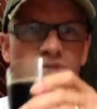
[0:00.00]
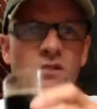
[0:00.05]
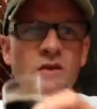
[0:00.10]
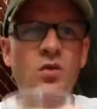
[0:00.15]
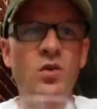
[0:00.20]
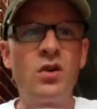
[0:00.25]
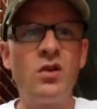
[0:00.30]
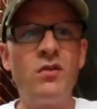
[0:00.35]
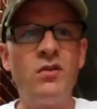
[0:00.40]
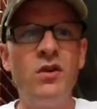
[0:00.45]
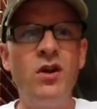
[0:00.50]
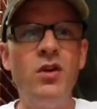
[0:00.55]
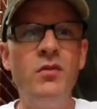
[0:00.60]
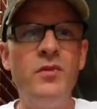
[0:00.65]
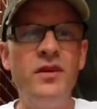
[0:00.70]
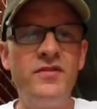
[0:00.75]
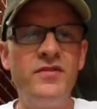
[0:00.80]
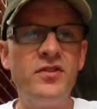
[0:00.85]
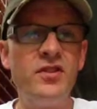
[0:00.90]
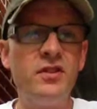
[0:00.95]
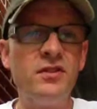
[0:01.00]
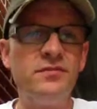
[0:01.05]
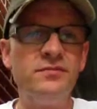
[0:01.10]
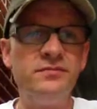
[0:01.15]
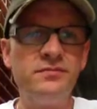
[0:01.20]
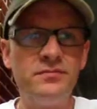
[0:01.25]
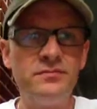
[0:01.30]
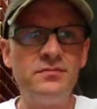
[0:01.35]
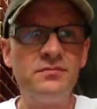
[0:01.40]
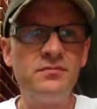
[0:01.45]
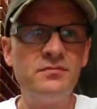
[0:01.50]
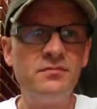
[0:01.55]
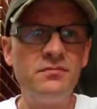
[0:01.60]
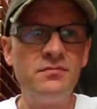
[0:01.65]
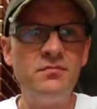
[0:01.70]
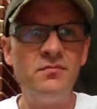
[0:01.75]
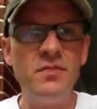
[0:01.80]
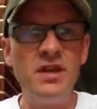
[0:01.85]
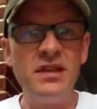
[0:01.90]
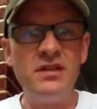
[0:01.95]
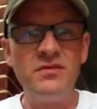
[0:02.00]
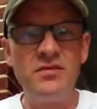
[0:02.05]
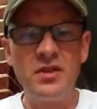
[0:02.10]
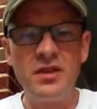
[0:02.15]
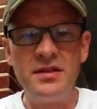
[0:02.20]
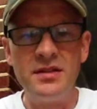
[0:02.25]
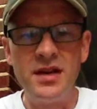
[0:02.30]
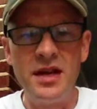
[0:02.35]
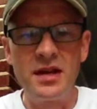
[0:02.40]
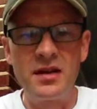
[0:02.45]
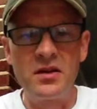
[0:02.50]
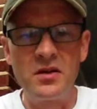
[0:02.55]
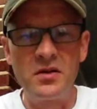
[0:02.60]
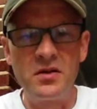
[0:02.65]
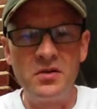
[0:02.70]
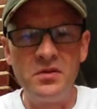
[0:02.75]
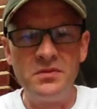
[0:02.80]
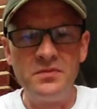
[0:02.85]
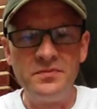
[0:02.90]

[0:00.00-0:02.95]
or aroma if you're being really technical.